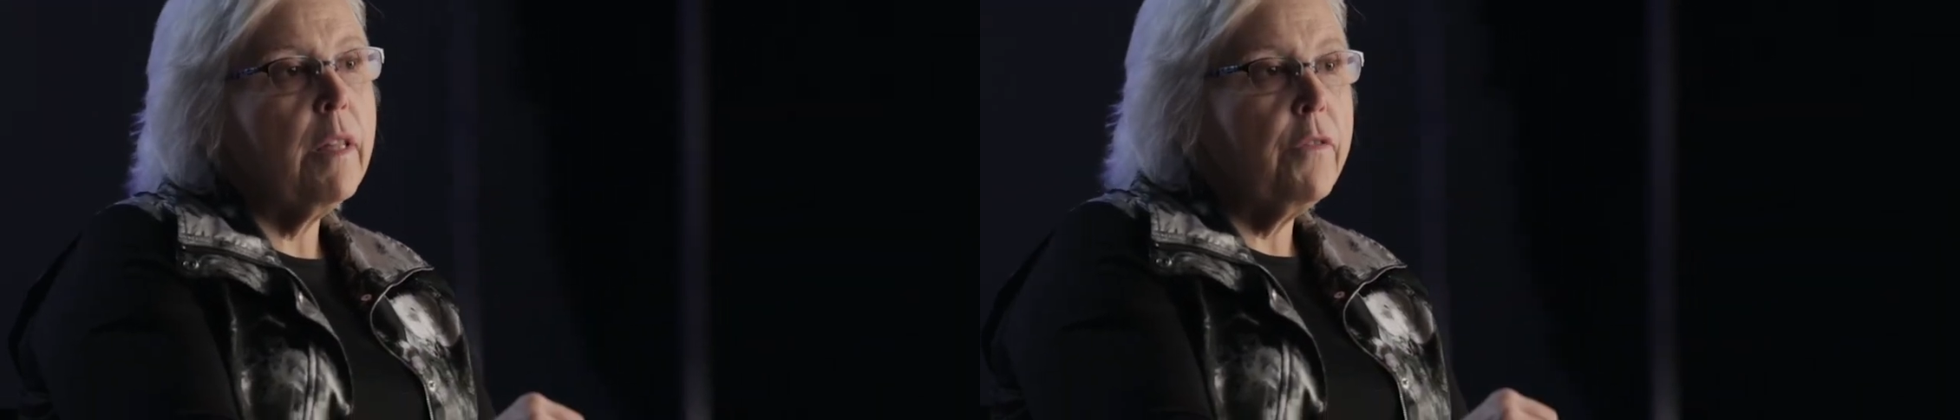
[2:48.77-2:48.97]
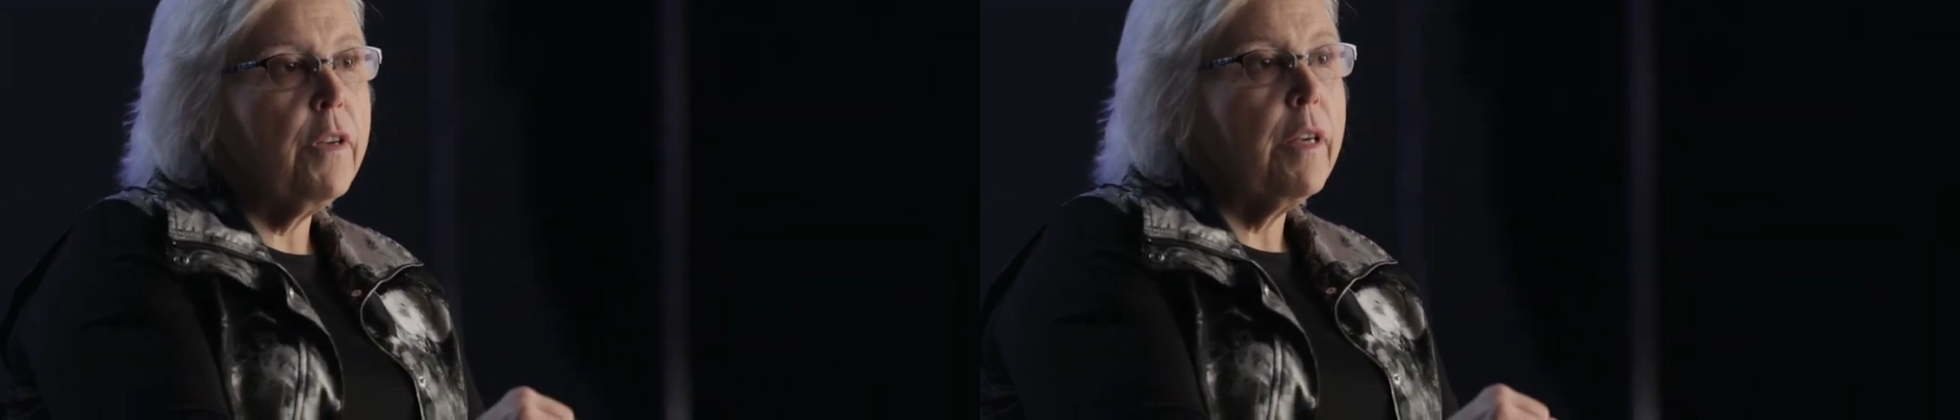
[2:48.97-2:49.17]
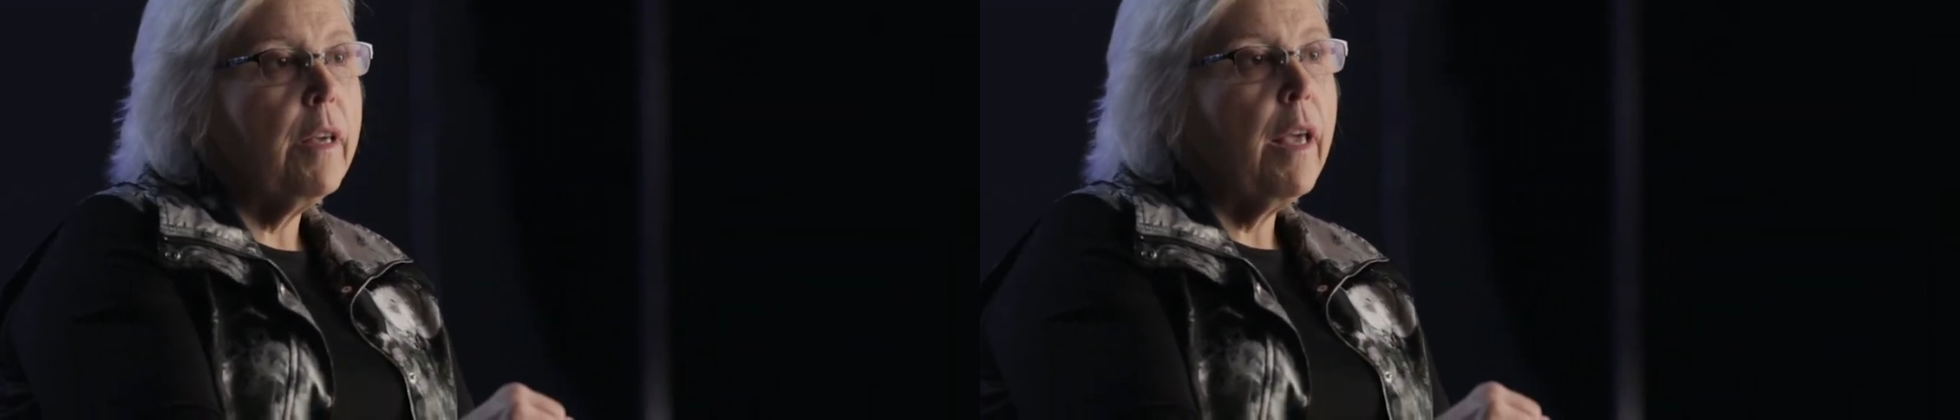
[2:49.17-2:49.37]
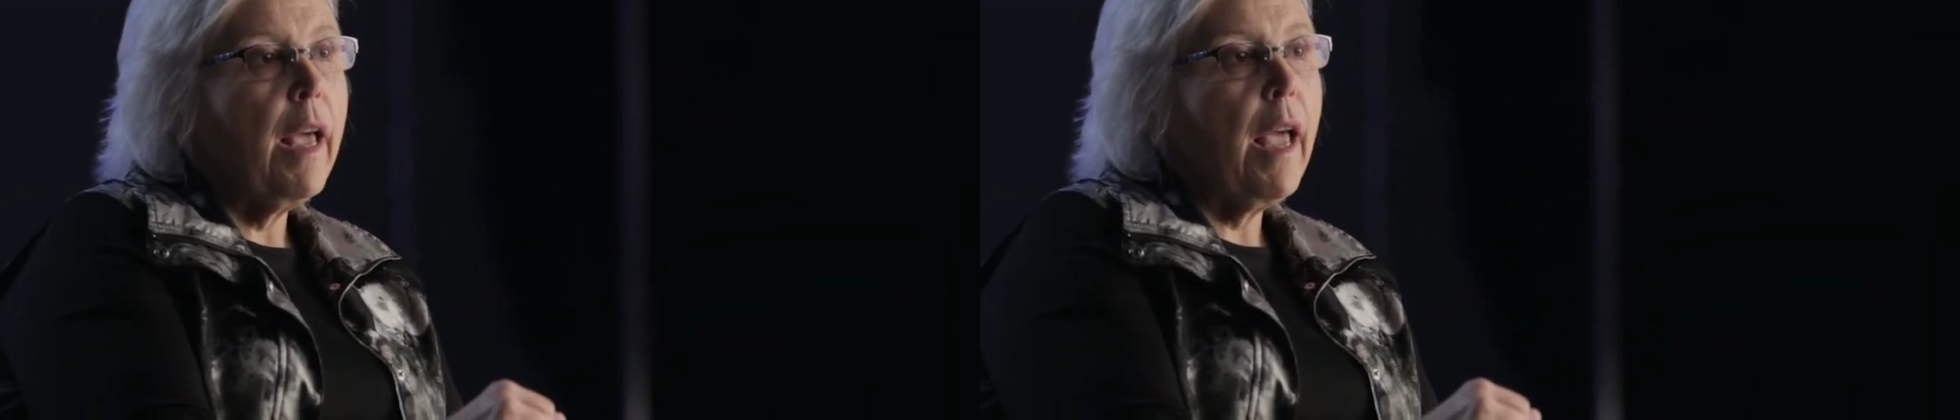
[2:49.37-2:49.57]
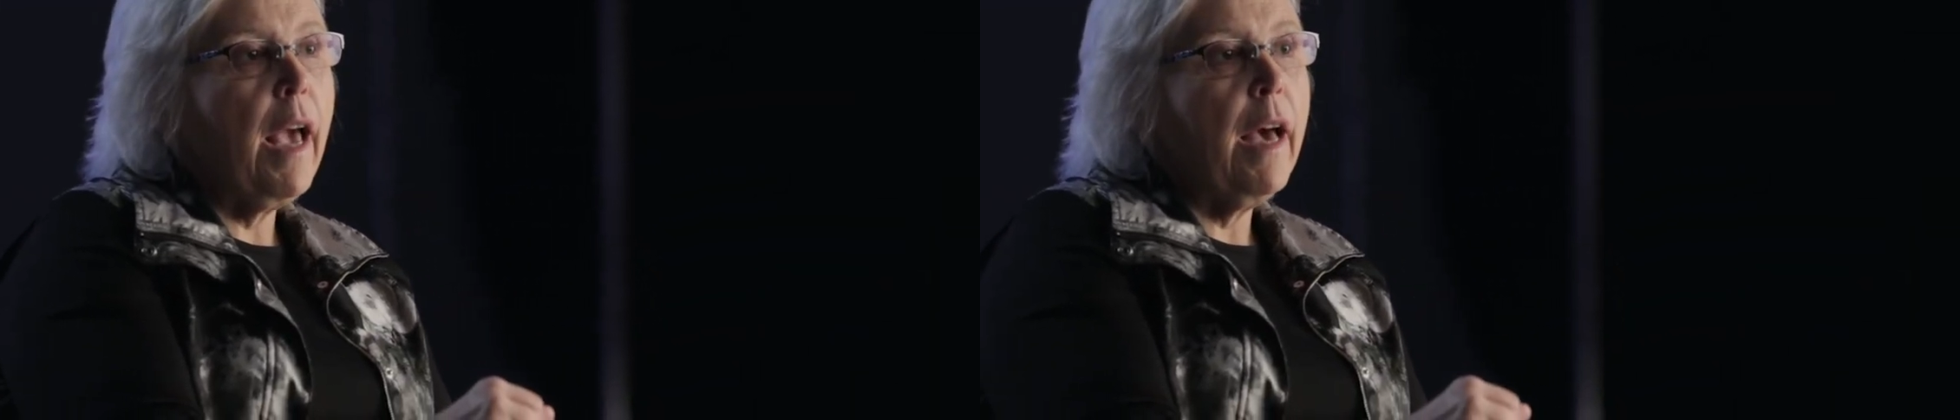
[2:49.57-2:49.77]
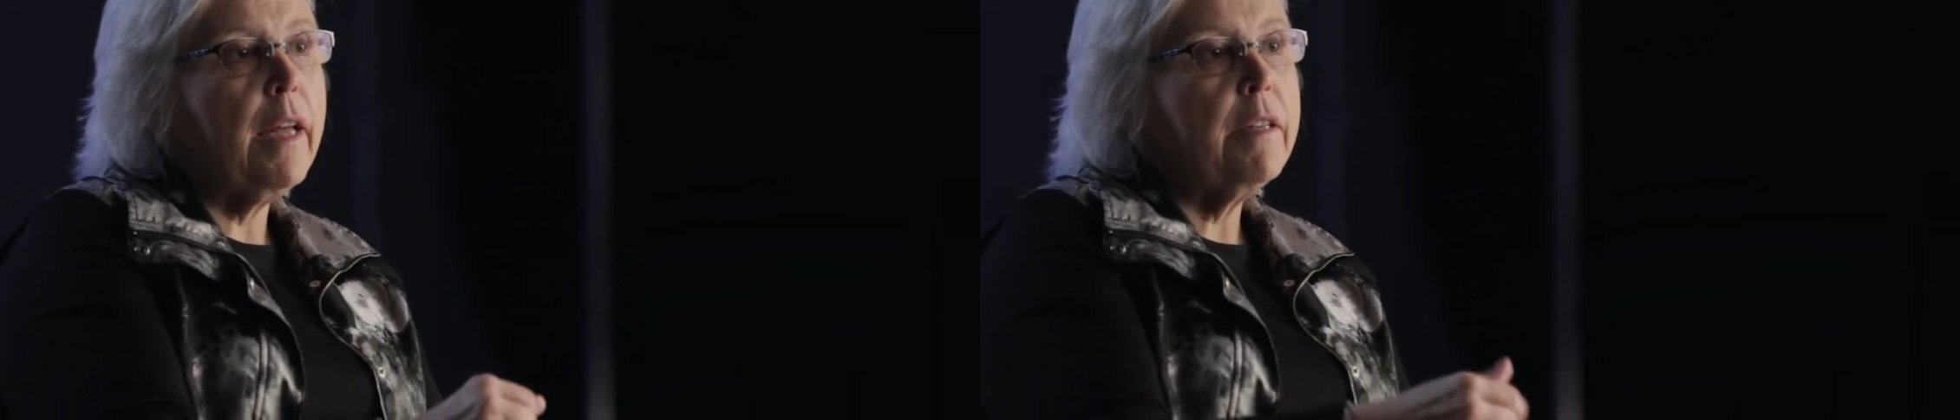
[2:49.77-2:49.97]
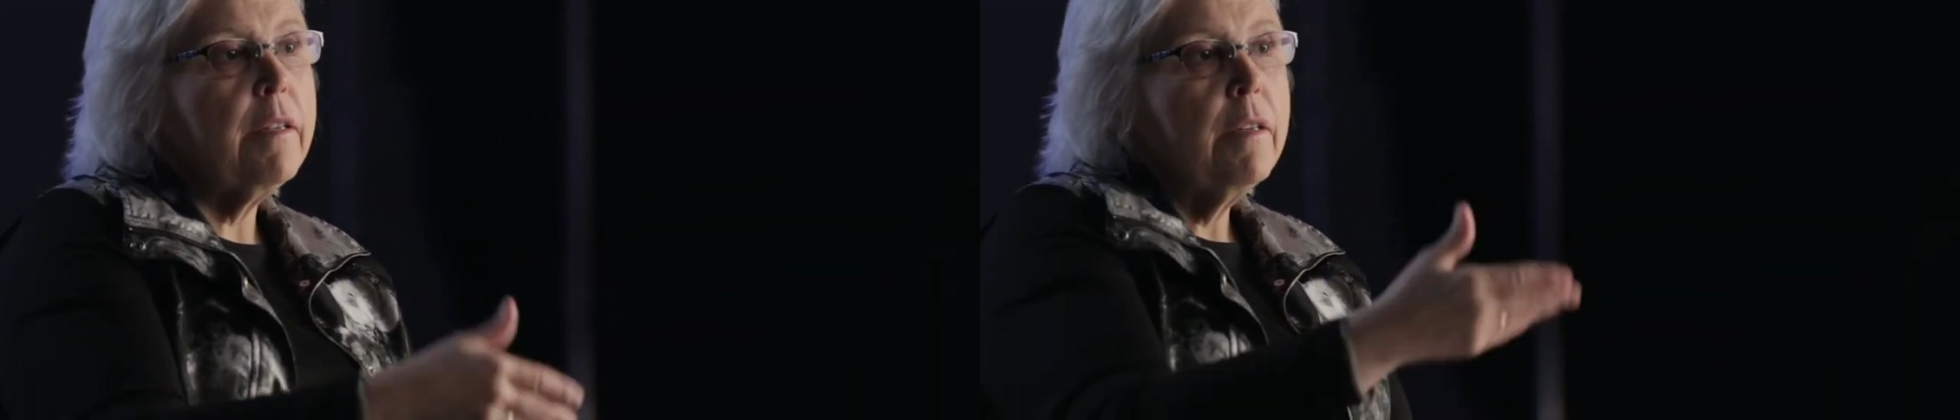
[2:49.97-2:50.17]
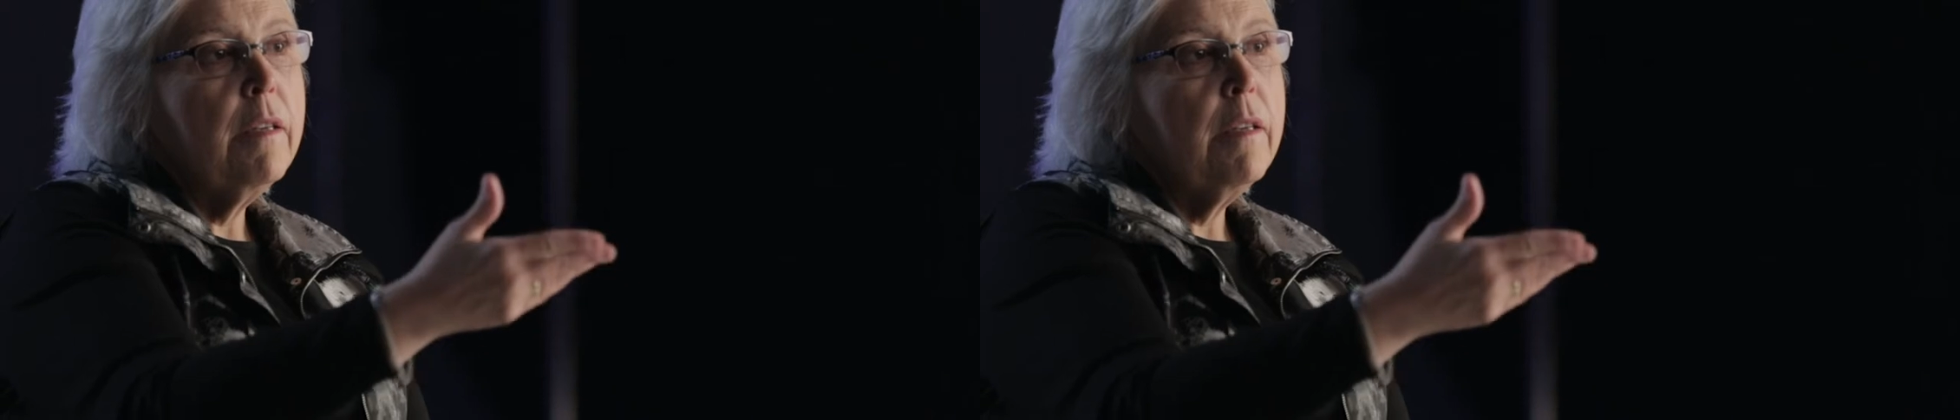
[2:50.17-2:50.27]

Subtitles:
living at